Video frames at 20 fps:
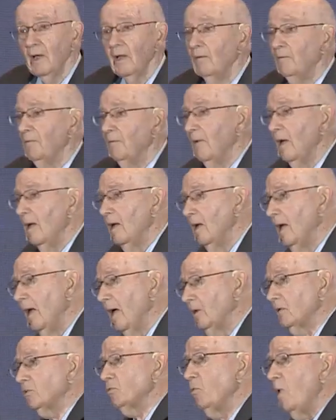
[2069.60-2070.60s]
if
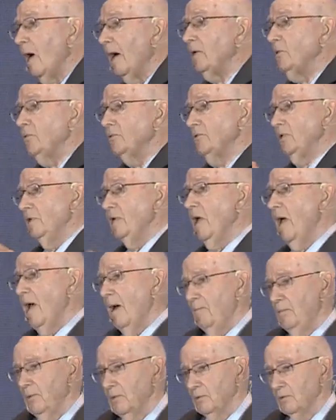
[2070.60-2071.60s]
X, Y, or Z
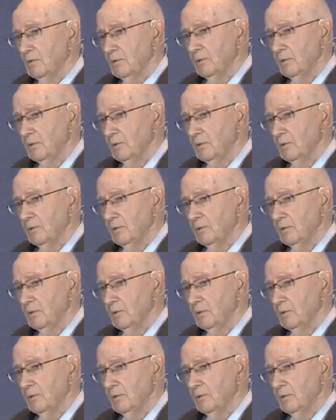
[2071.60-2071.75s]
happens.